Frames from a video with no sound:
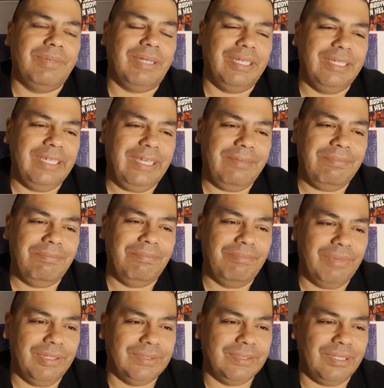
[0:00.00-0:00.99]
by Gabe
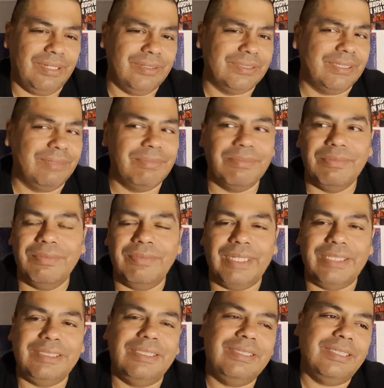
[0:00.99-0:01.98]
Bartalos. I remember
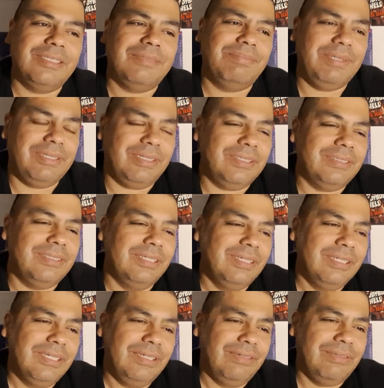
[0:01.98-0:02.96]
renting this because it
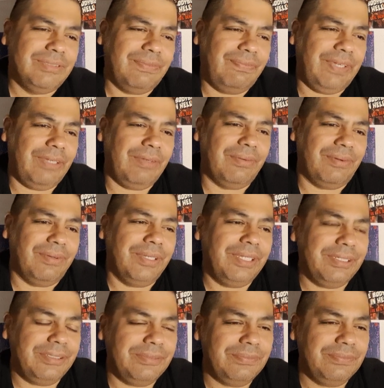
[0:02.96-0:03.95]
was a
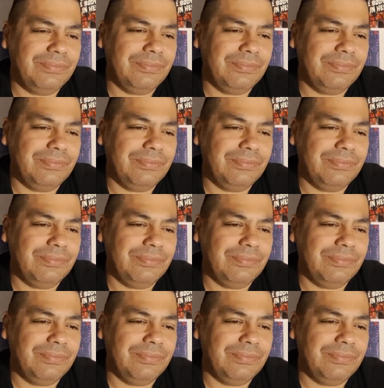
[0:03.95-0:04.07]
Fangoria